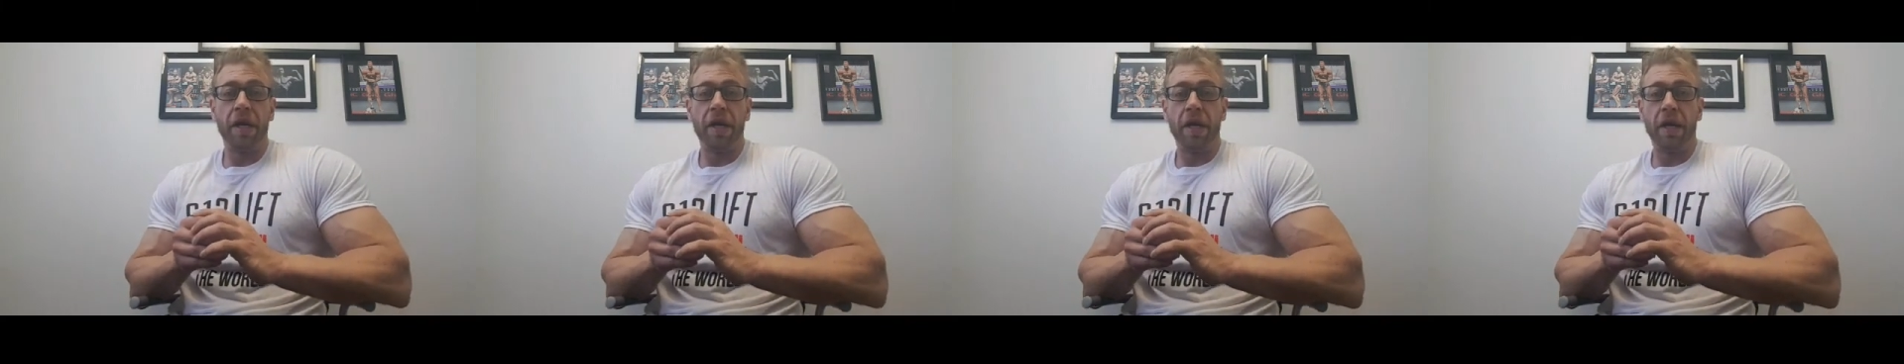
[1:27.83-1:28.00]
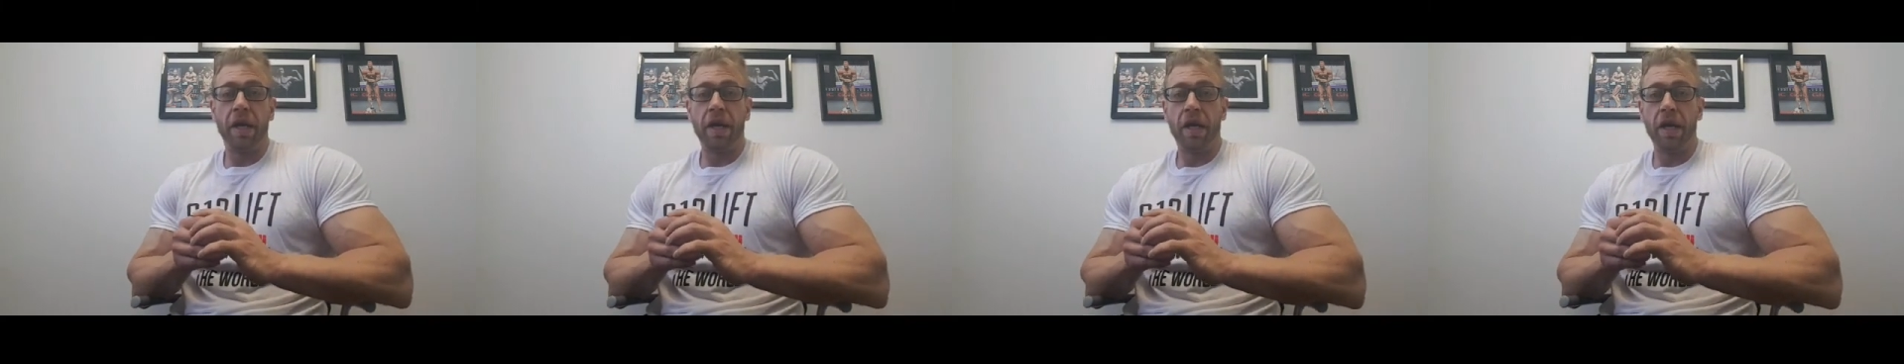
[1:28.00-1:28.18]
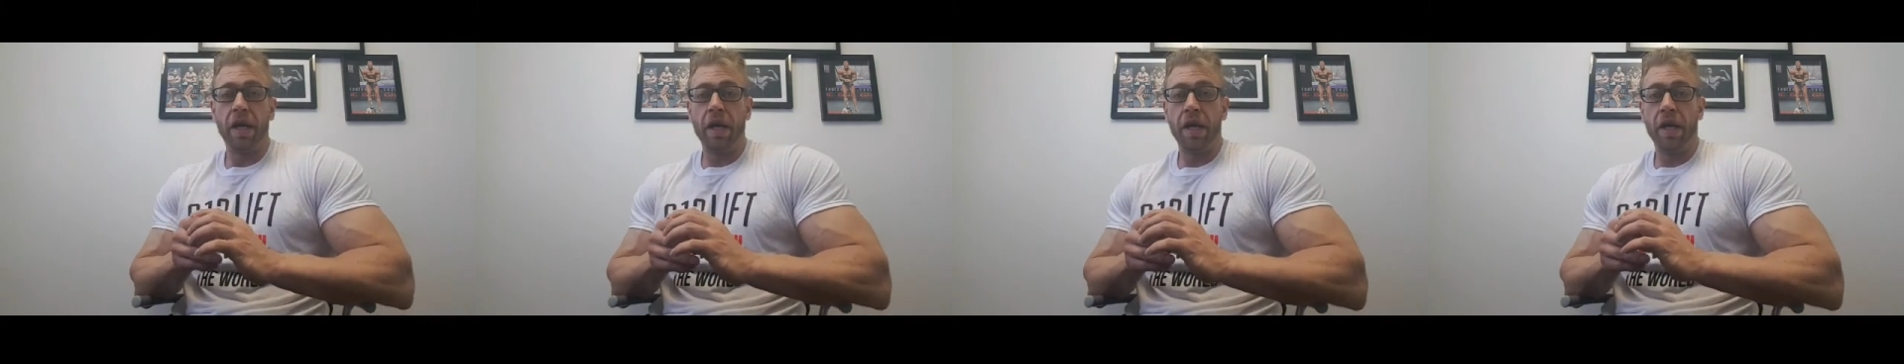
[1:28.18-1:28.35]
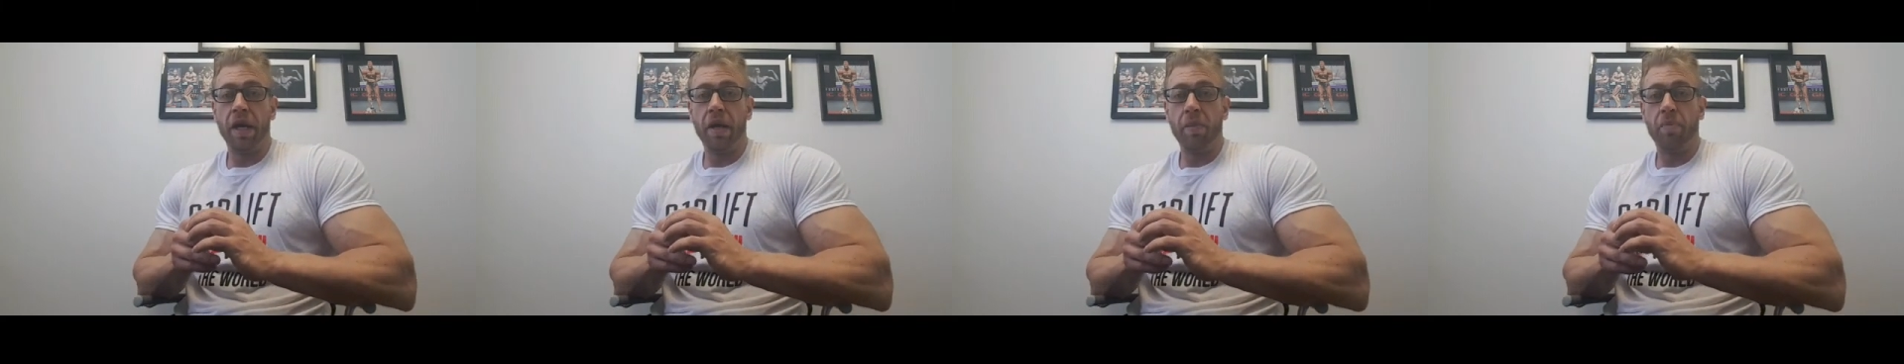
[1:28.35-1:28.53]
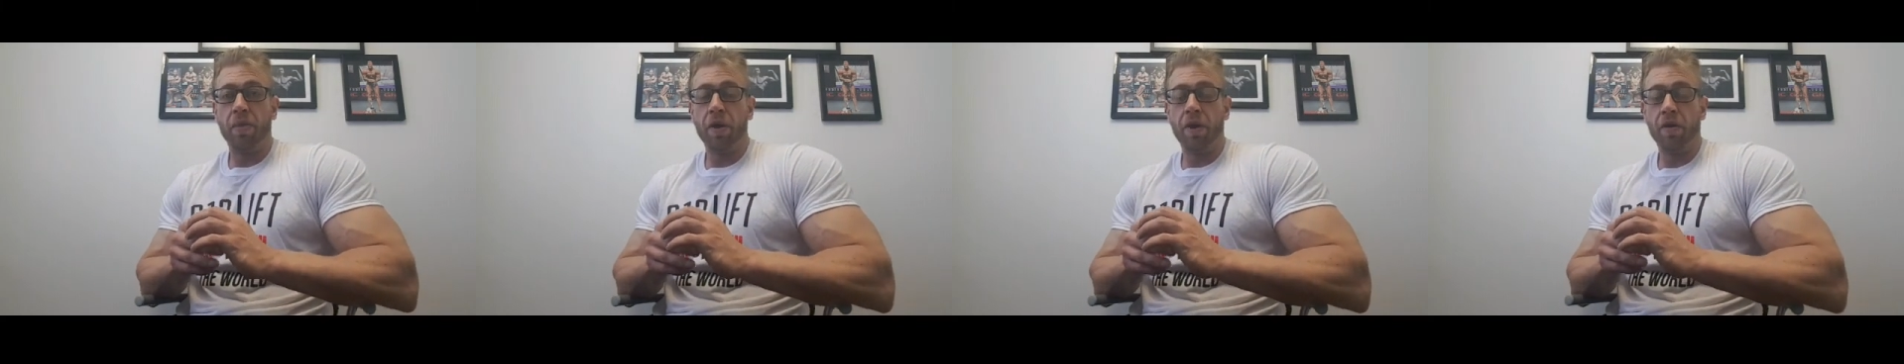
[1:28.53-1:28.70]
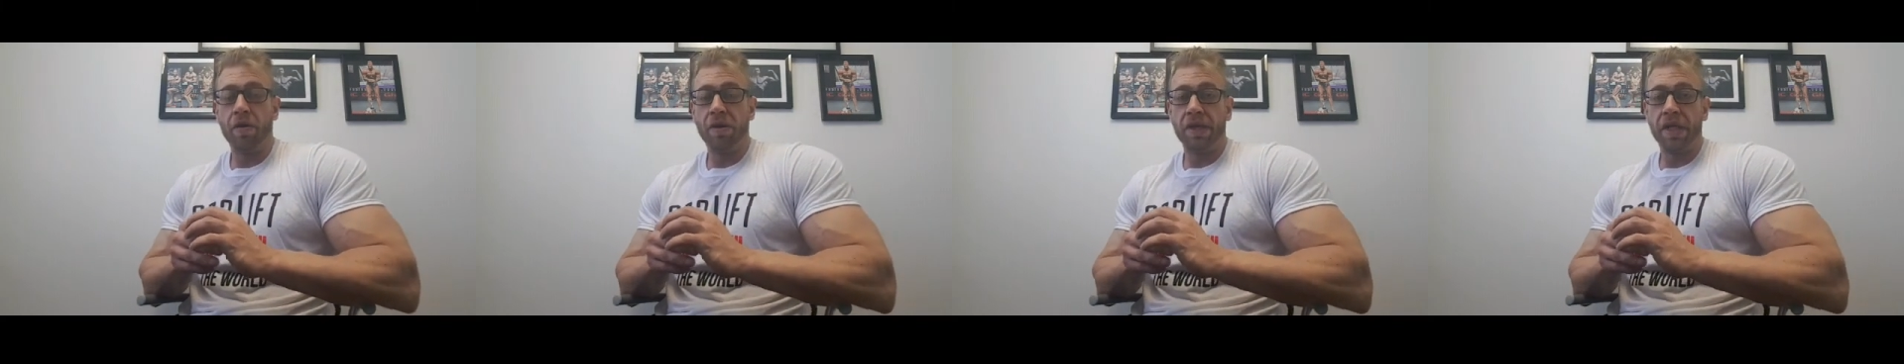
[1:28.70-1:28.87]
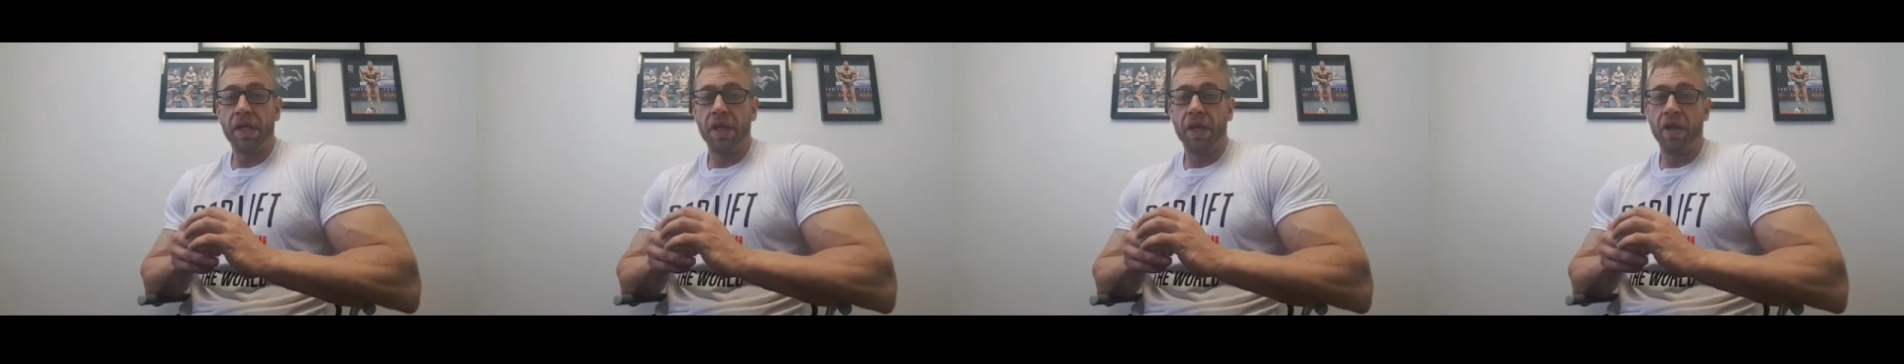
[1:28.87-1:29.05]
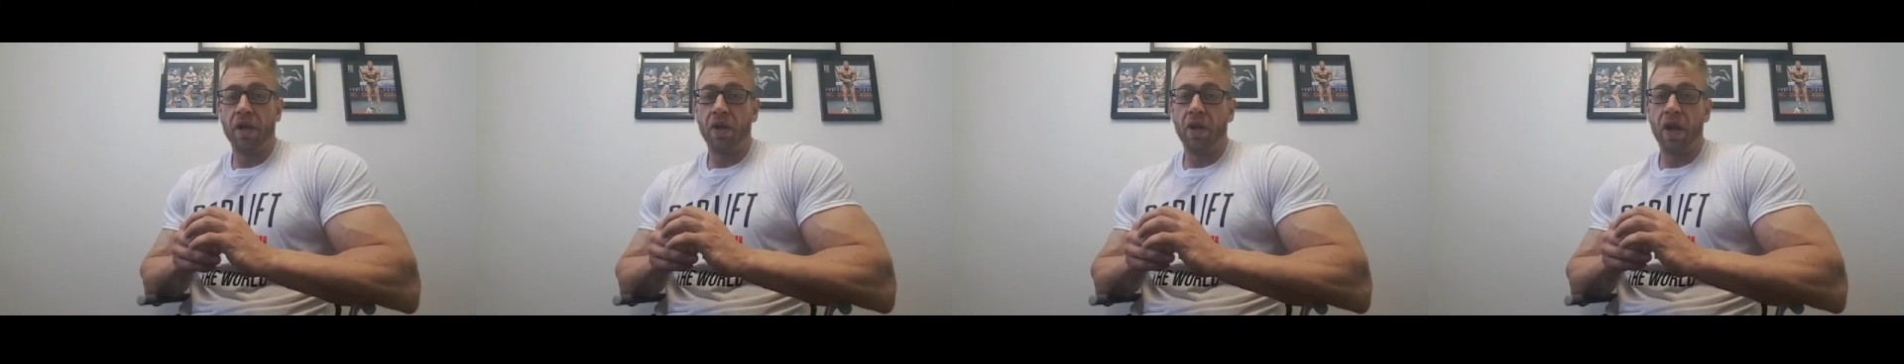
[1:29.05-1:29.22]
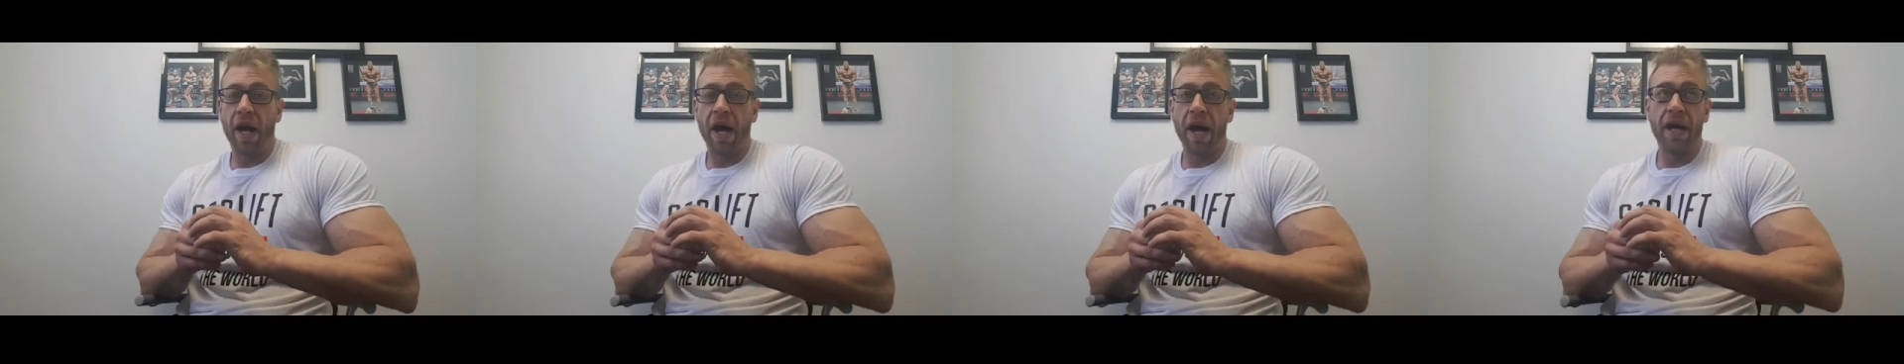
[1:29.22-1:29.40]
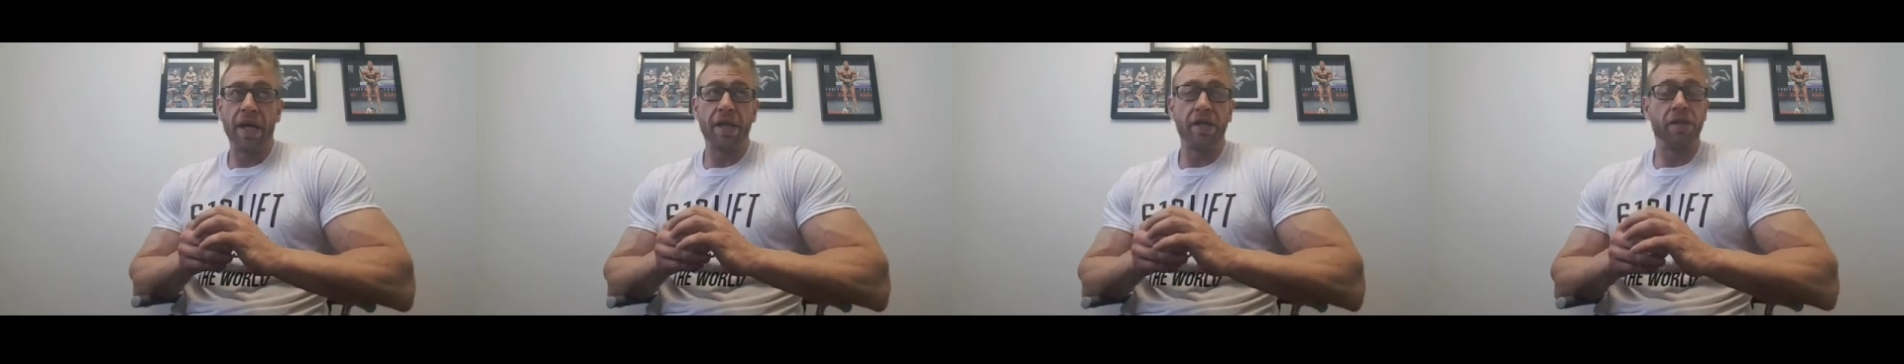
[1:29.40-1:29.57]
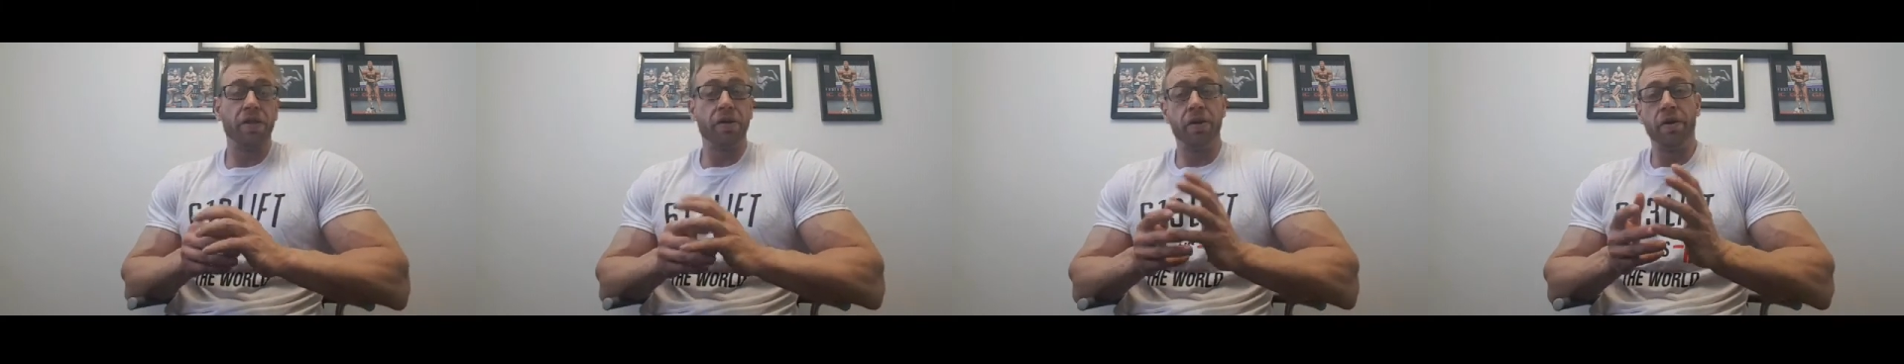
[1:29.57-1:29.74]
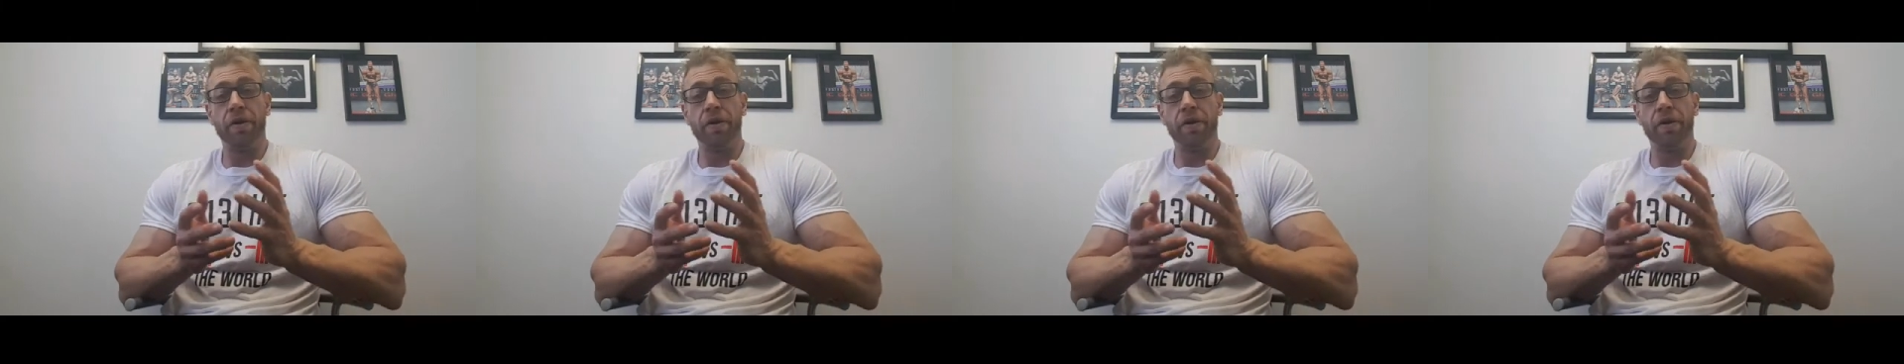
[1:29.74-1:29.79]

in a posing class,